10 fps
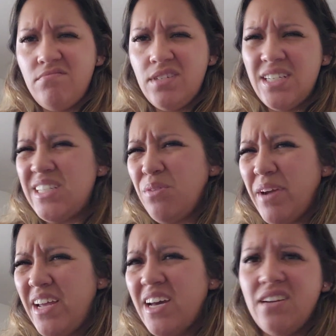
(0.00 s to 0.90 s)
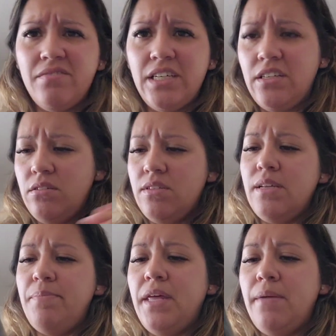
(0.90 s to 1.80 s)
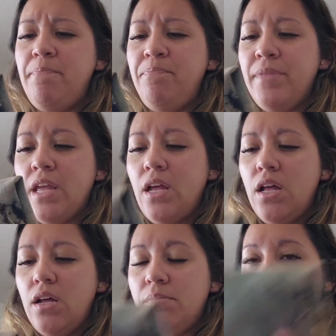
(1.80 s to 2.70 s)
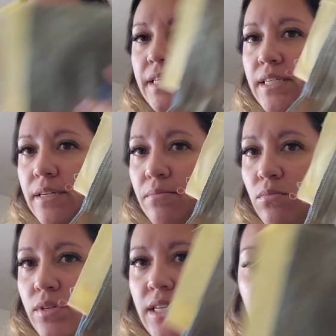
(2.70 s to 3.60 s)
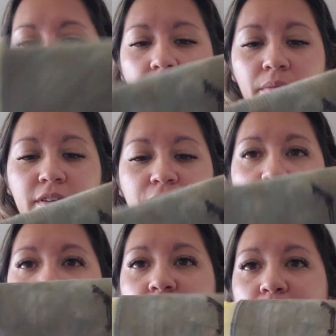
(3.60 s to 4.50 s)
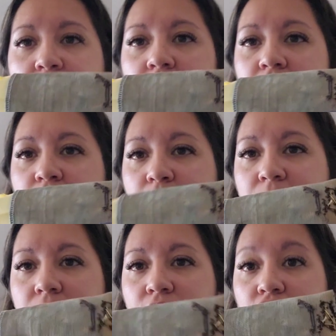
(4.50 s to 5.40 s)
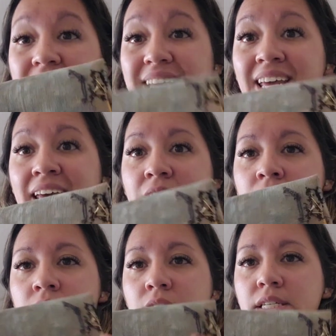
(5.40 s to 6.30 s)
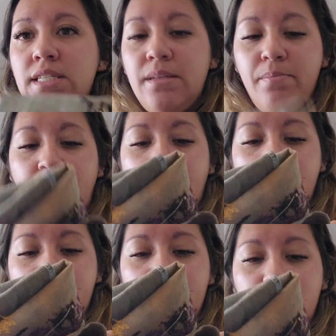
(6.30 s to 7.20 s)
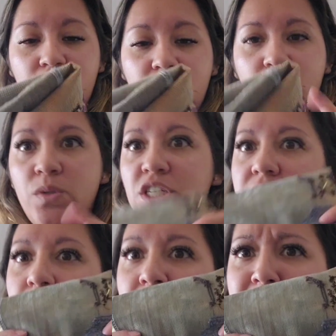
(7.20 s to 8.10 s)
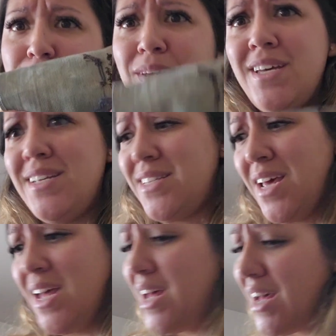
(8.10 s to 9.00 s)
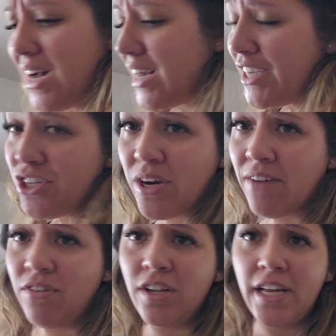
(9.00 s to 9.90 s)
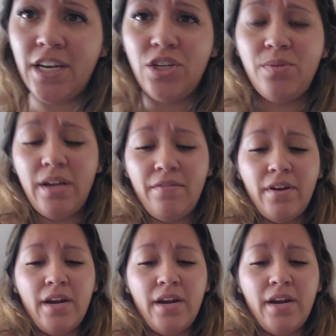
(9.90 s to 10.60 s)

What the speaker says: Does that sound right? I don't fucking know. Something. But we'll see. I always fold my projects with my stitching in. So this is the back of my stitching, which is a mess because I travel and I do whatever.